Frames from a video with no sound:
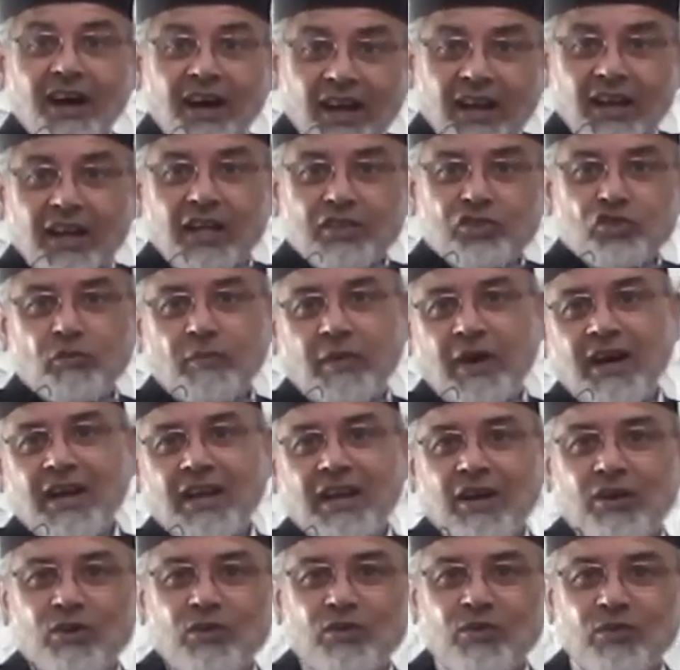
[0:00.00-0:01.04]
Allah
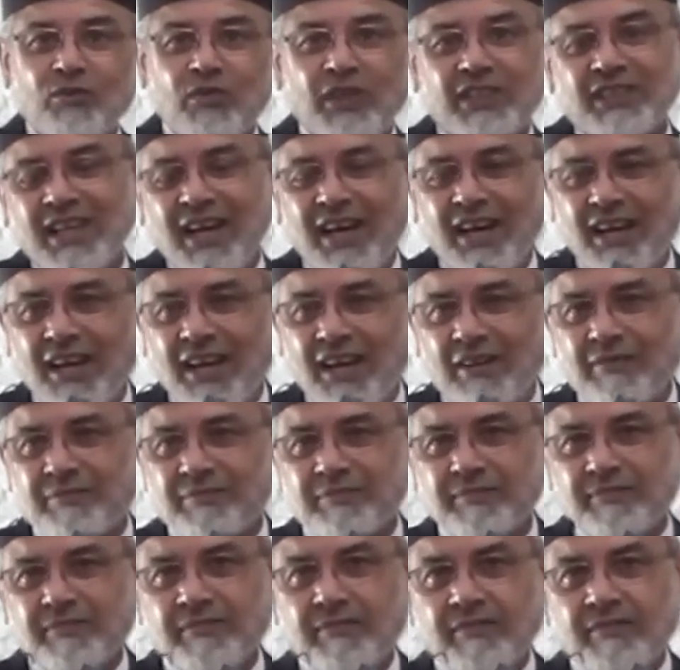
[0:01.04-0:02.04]
subhanahu wa ta'ala.